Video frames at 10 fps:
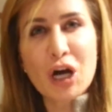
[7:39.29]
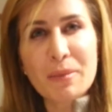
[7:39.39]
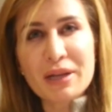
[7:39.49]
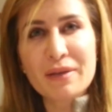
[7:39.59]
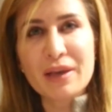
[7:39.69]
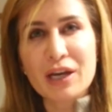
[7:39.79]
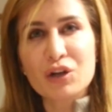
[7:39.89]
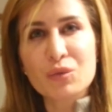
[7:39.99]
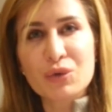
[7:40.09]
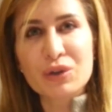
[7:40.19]
comedy in the
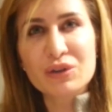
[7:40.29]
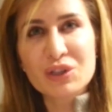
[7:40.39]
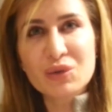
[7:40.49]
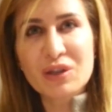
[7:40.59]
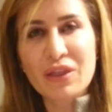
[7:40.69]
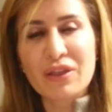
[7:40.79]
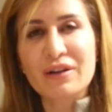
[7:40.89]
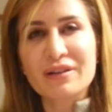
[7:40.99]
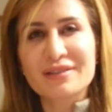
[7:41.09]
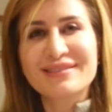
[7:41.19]
Arab world. Who would have thunk?